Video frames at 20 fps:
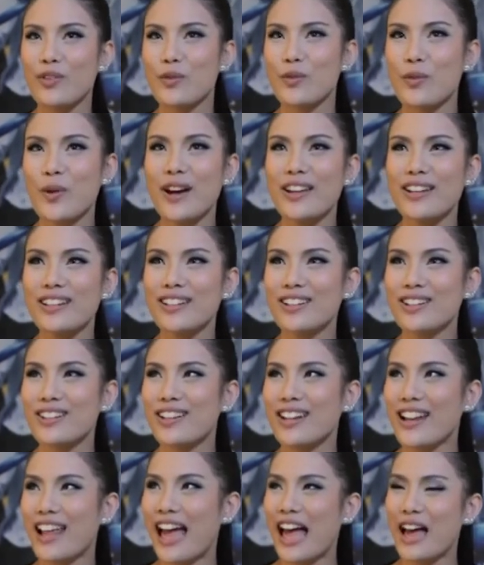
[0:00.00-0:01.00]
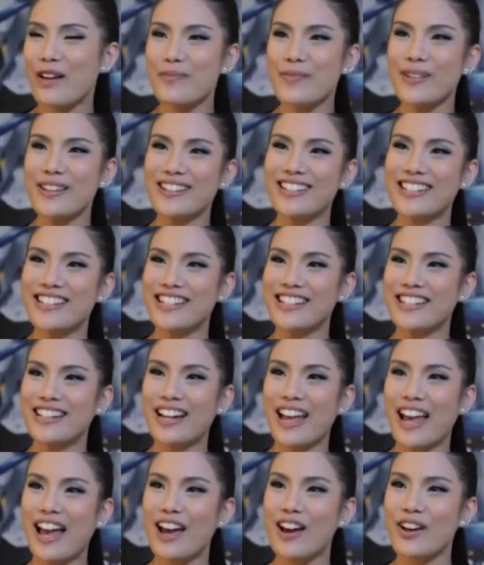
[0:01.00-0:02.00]
What happened,
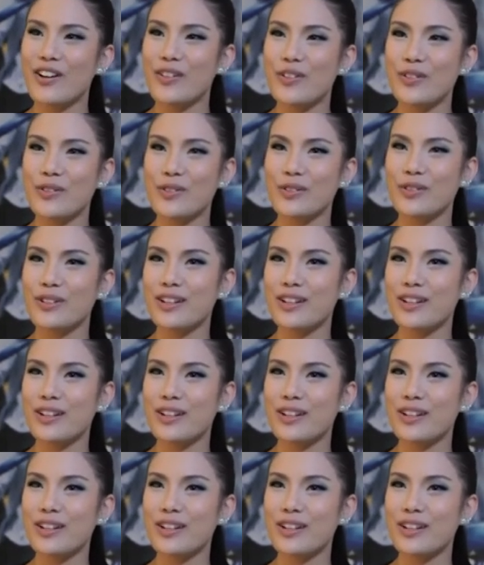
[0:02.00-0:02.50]
and how